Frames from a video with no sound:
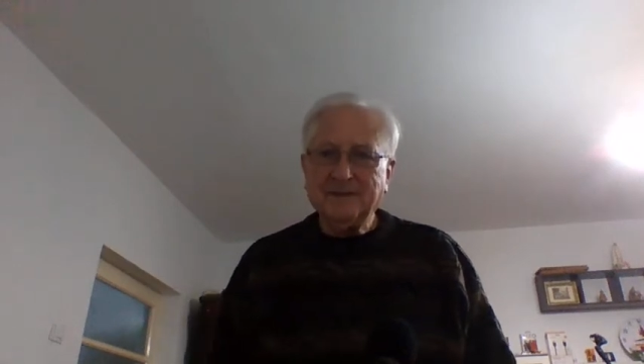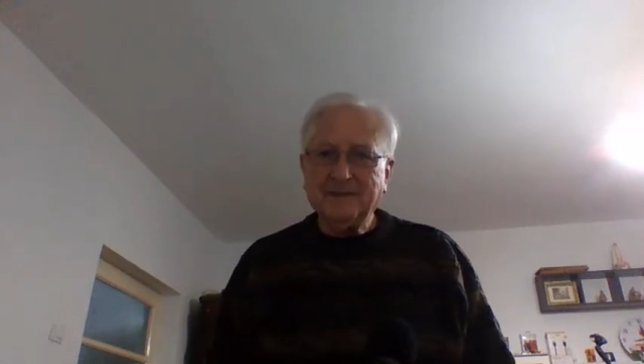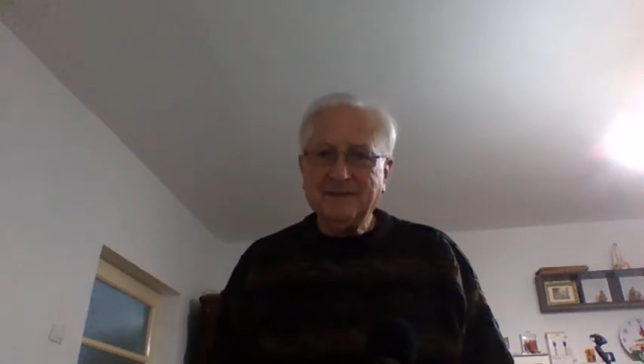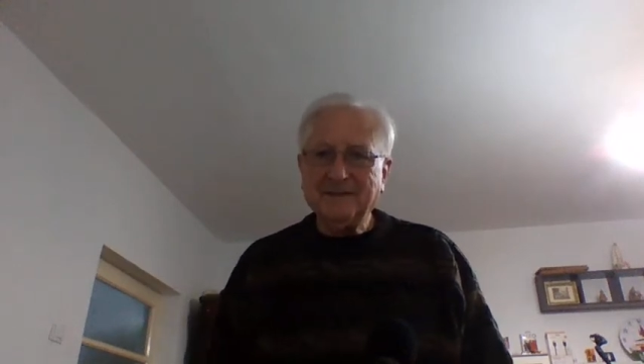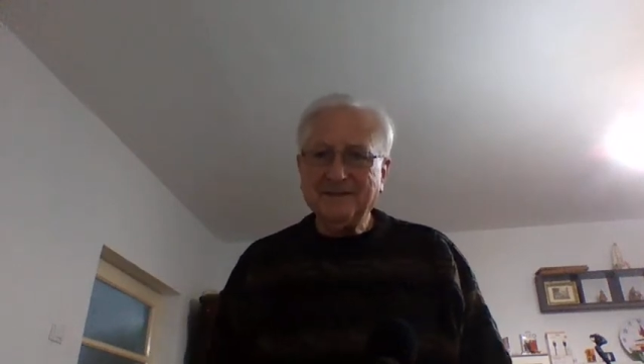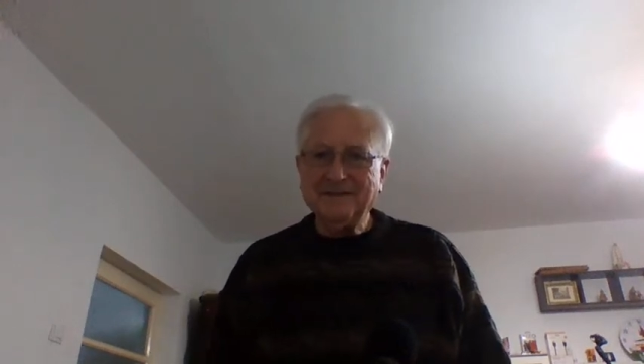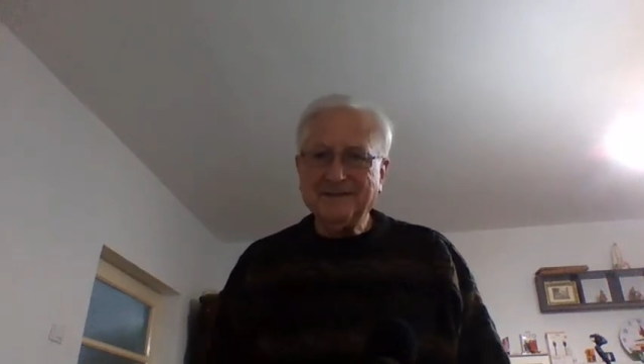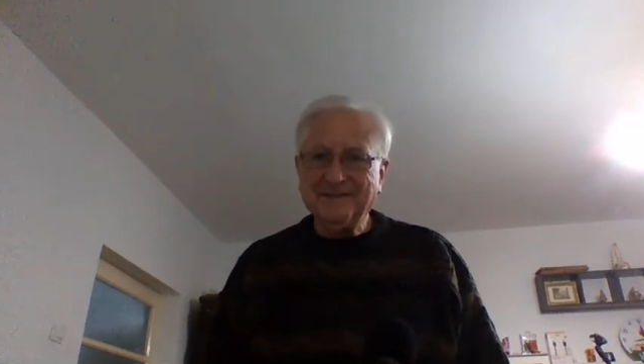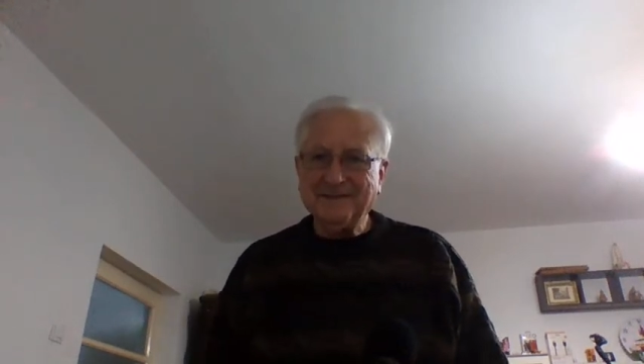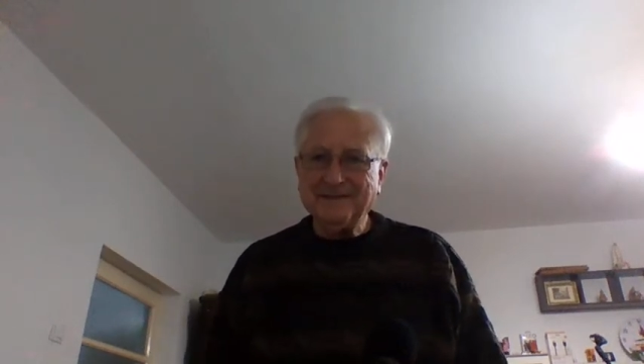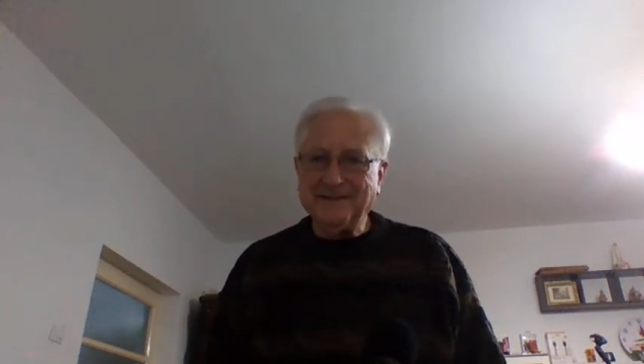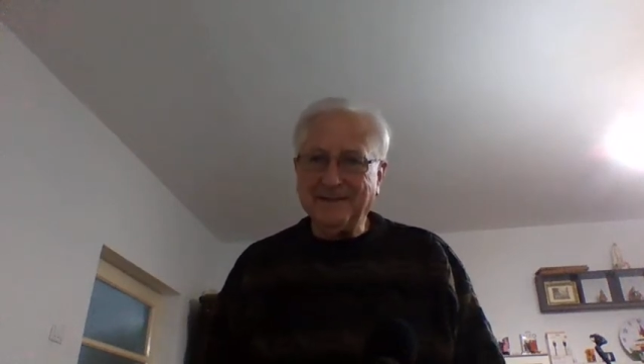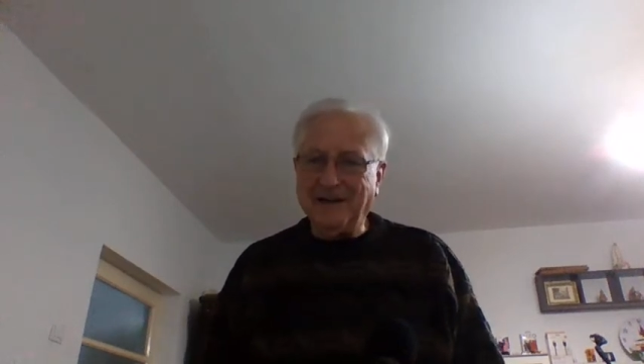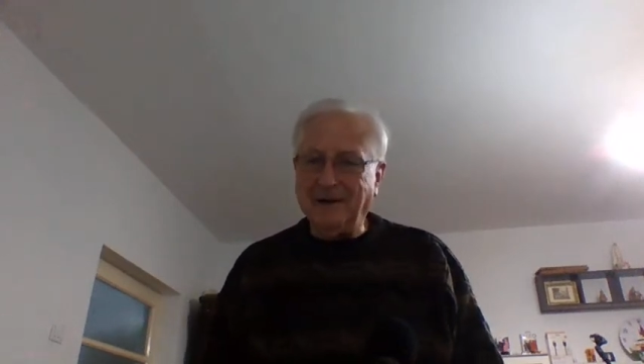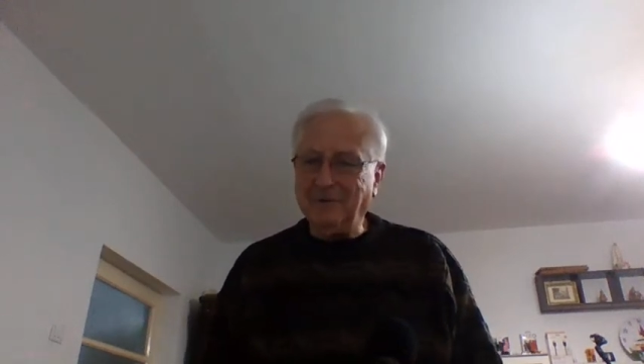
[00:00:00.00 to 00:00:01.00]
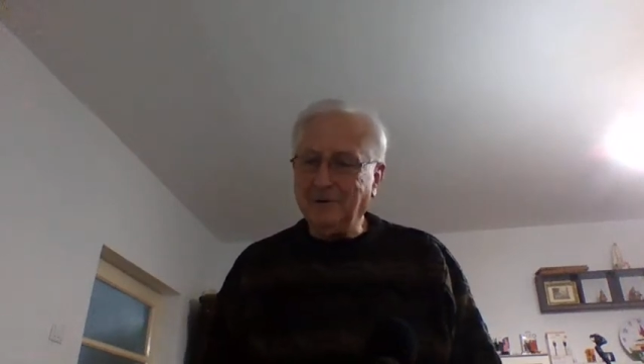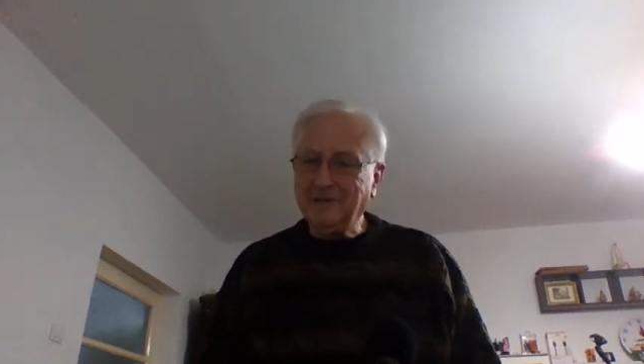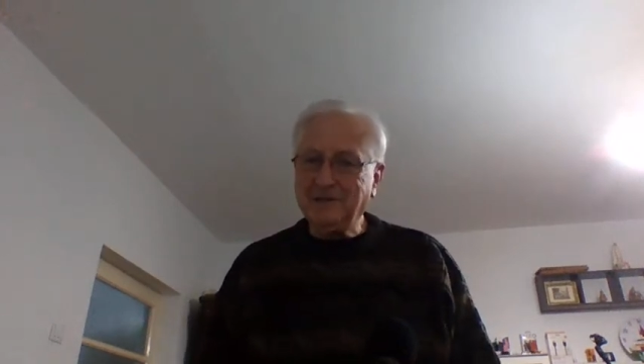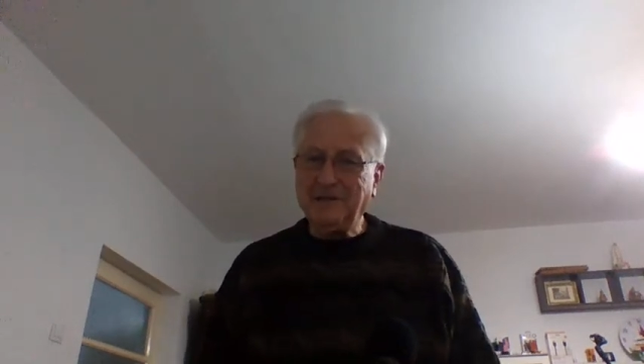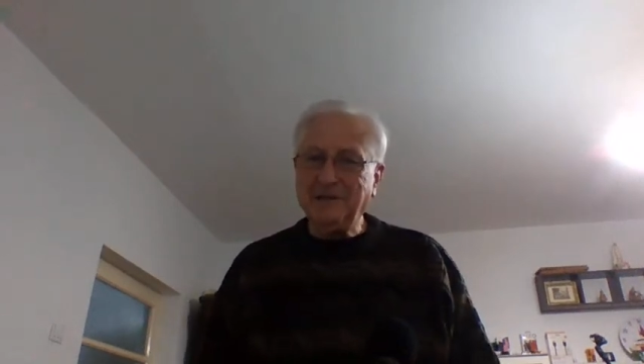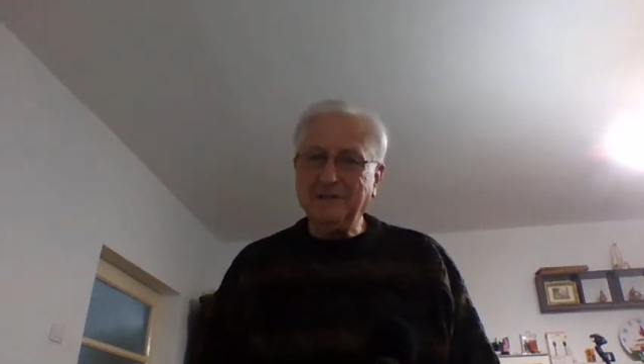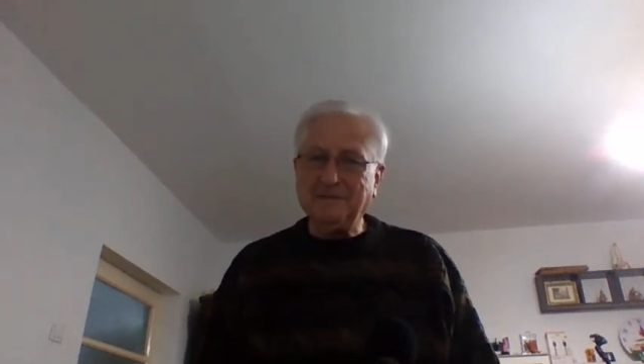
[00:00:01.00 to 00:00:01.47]
And I
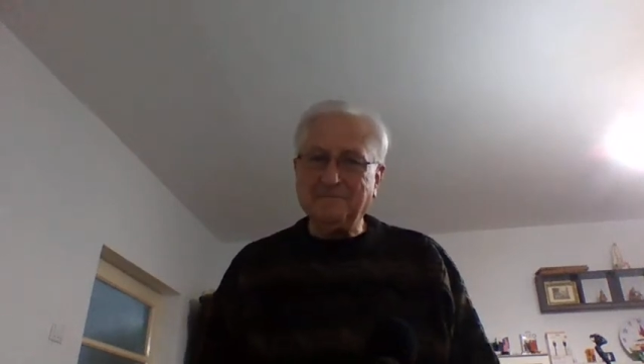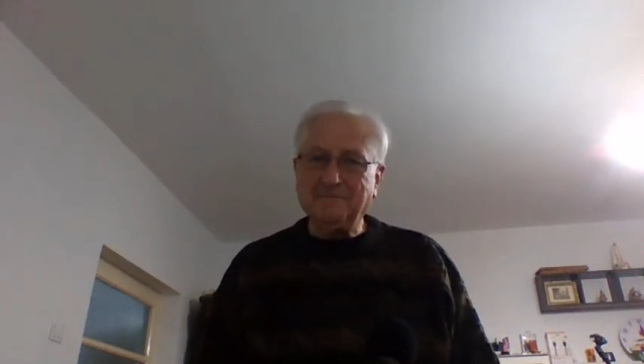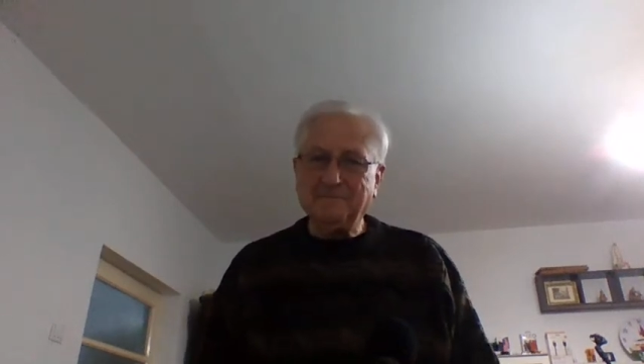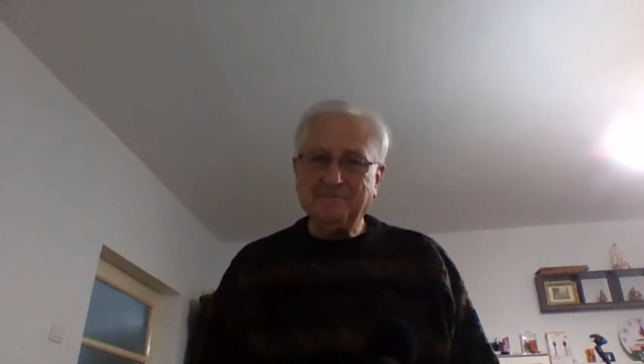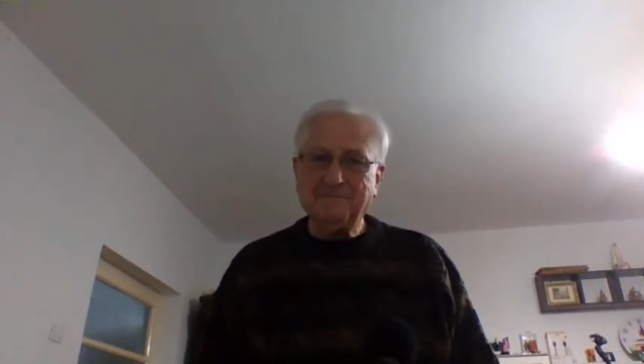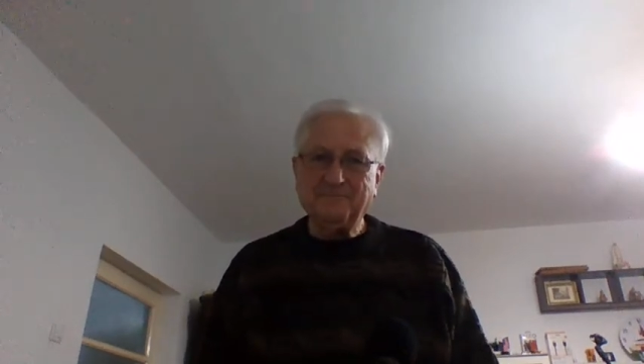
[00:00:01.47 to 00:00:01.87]
watched him